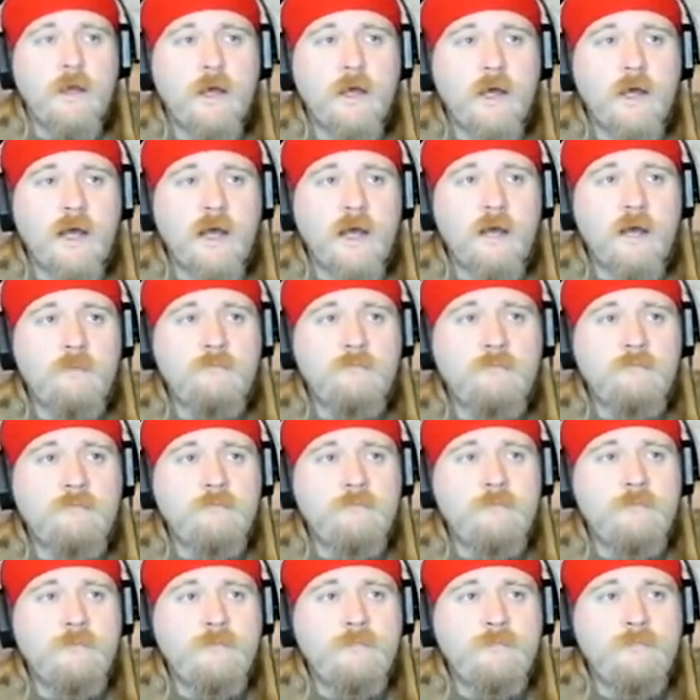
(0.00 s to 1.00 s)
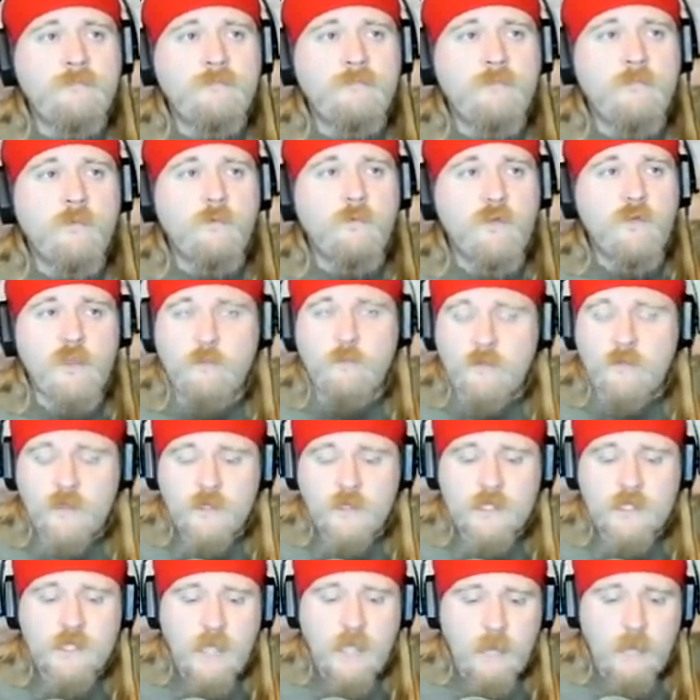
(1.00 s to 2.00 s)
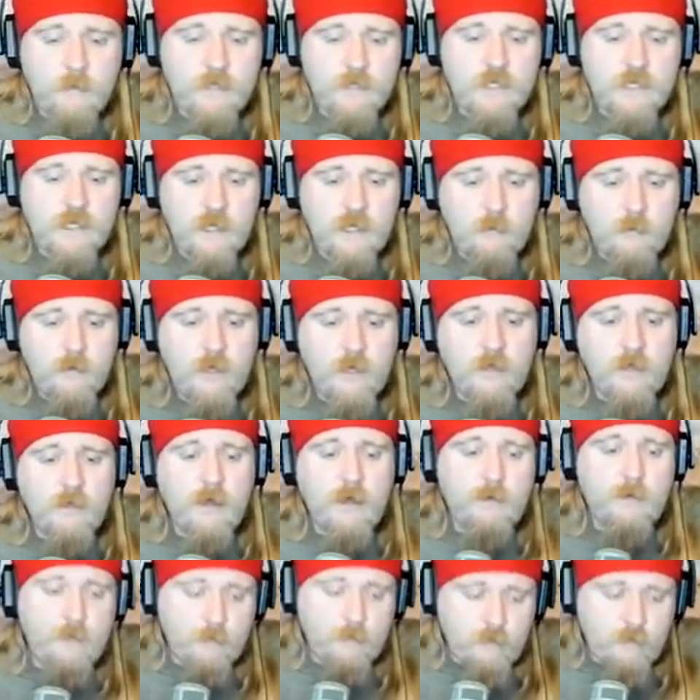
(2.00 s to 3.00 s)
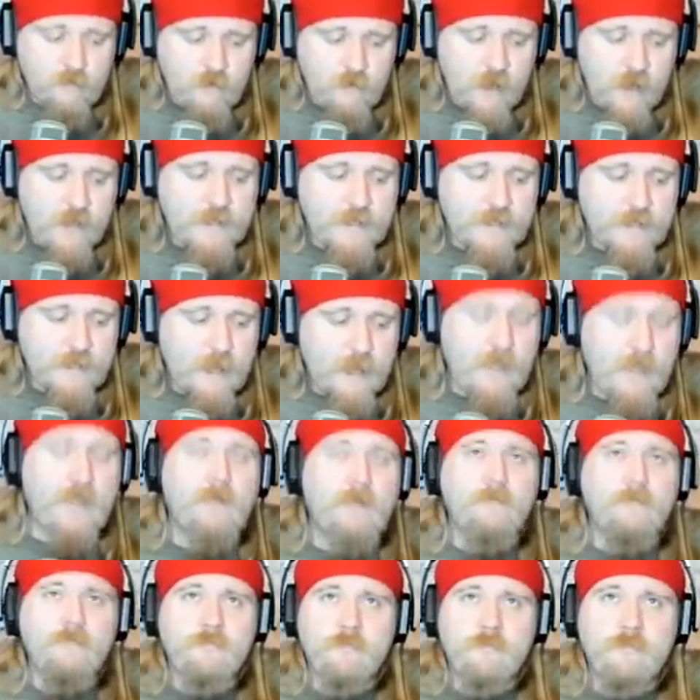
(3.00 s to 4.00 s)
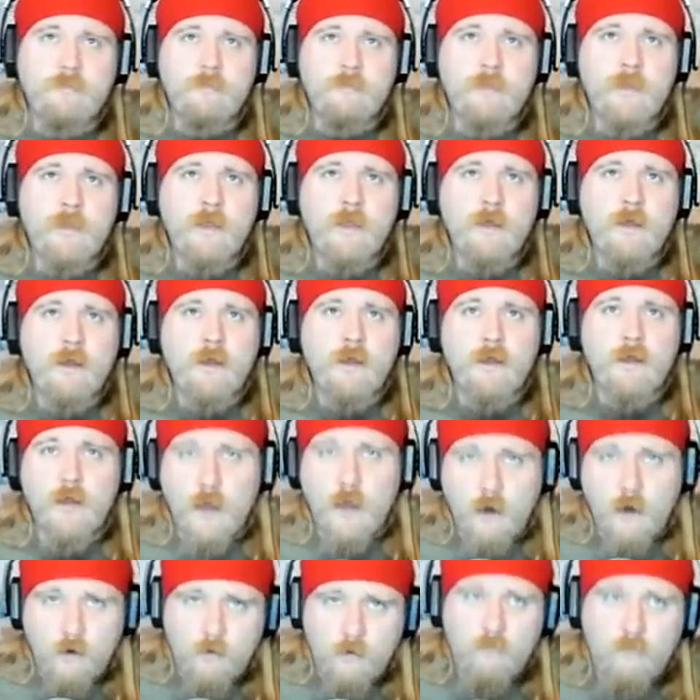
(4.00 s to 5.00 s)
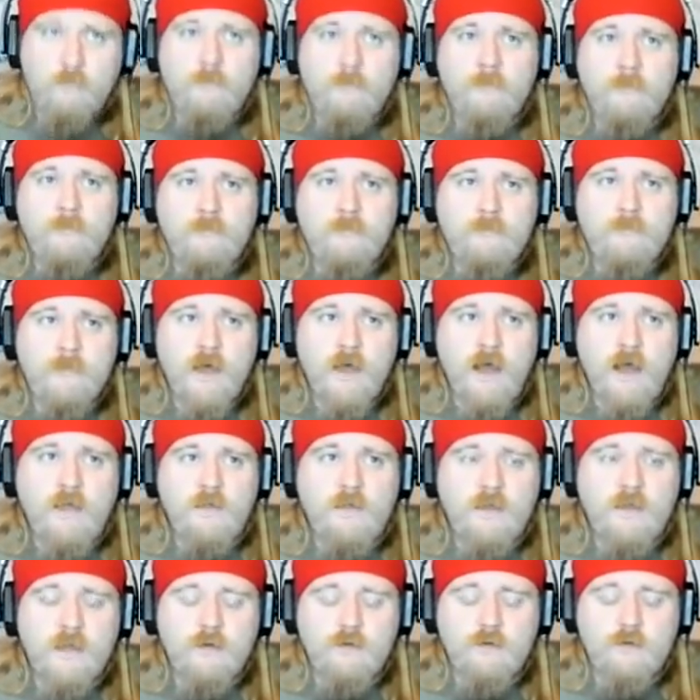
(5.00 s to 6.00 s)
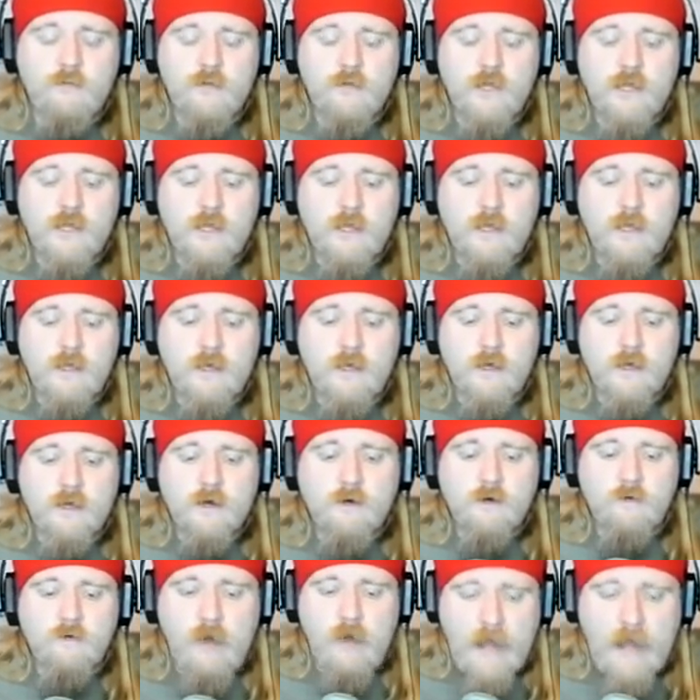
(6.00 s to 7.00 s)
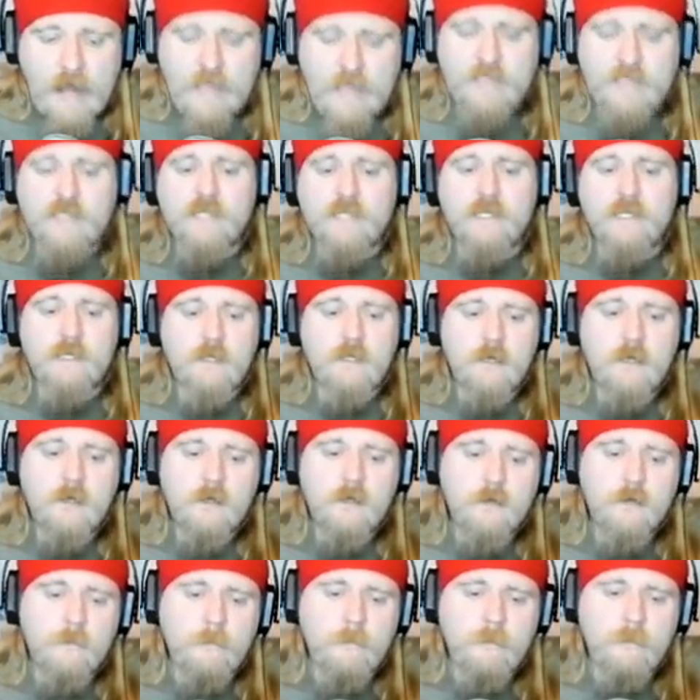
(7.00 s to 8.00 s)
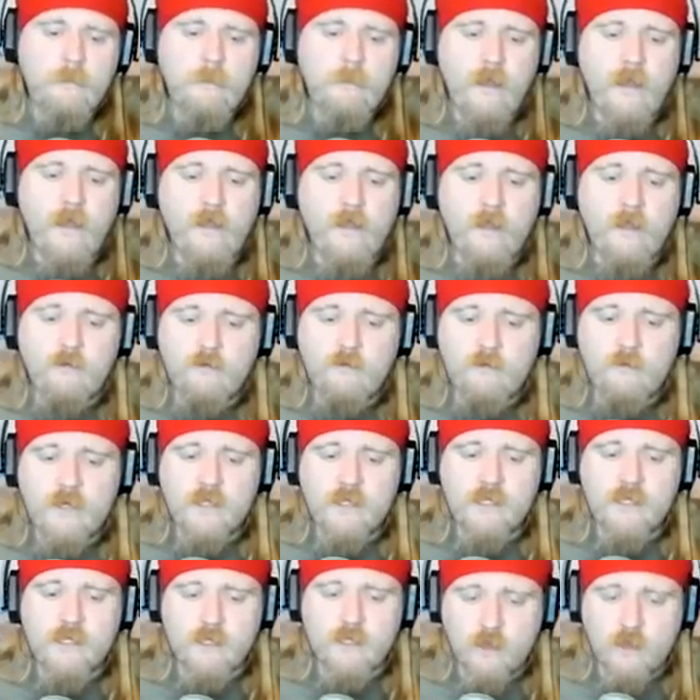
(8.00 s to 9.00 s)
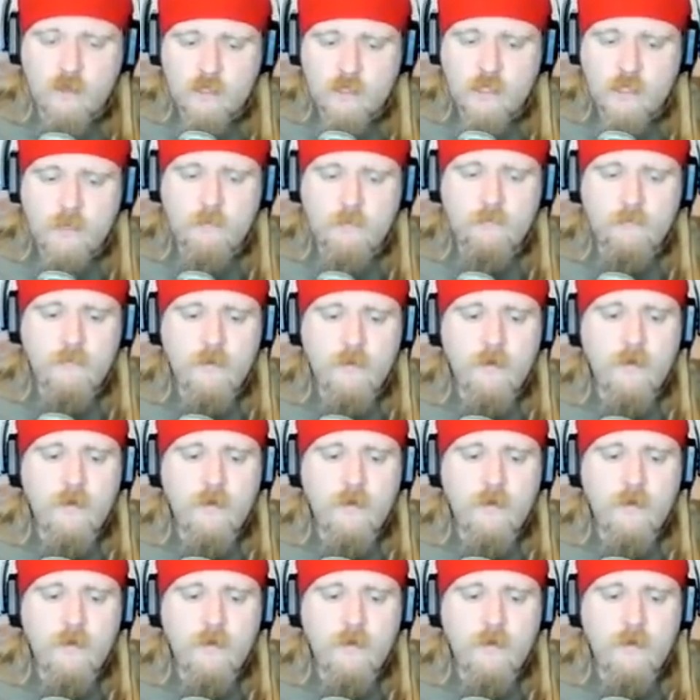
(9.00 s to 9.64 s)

Will it be the same as DP? A lot of people have asked that. No. I think it would be crass. I think it would be insulting.